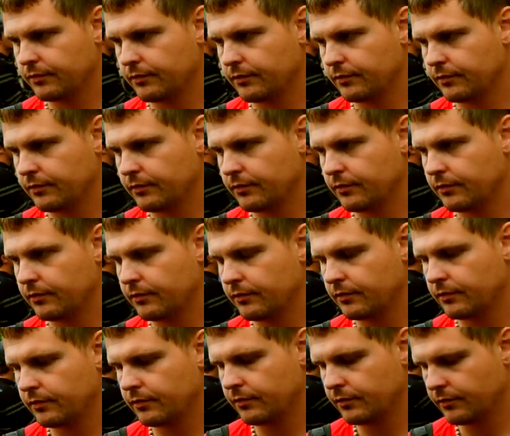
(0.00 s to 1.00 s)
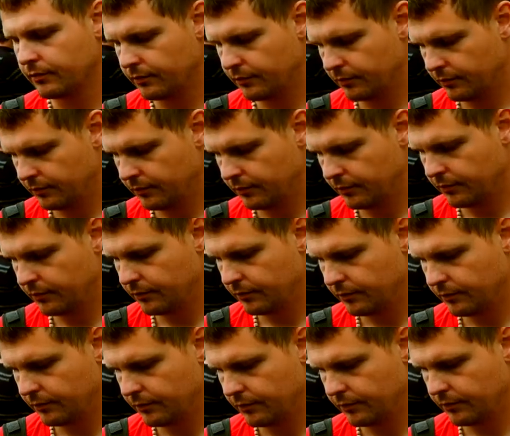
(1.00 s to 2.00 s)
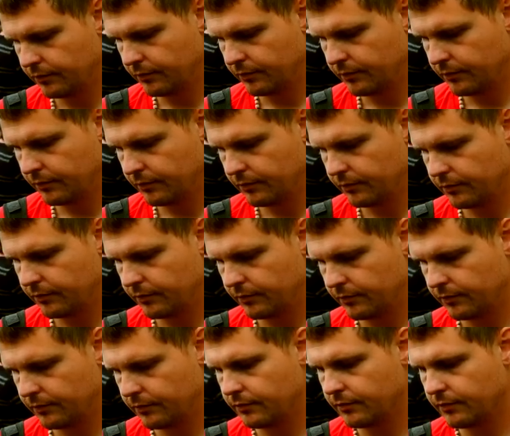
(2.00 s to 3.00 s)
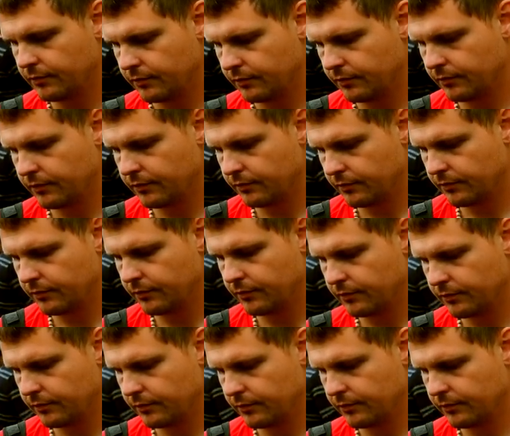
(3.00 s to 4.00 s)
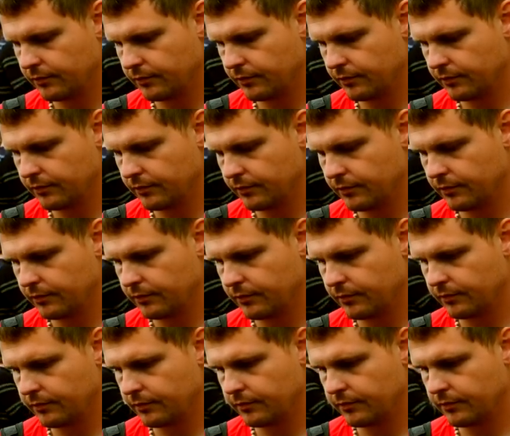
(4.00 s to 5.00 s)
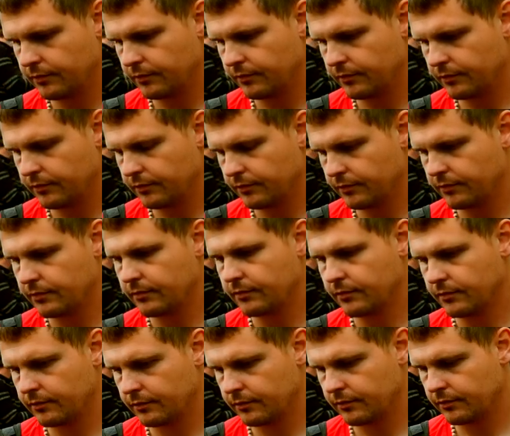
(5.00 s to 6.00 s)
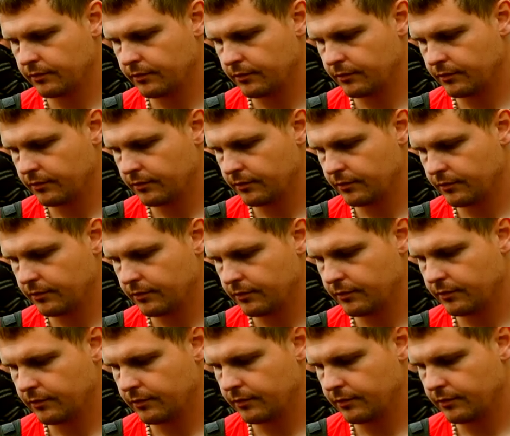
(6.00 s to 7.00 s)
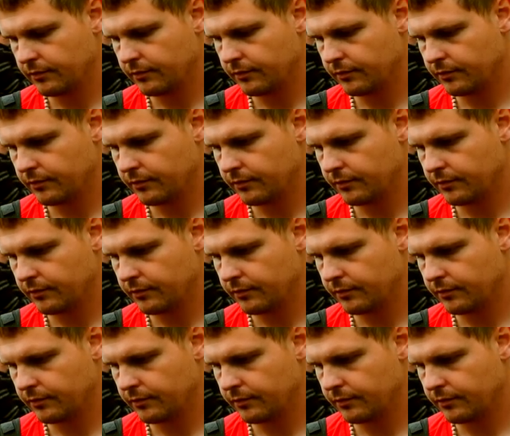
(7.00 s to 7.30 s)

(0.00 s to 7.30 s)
No words are spoken by the person on screen.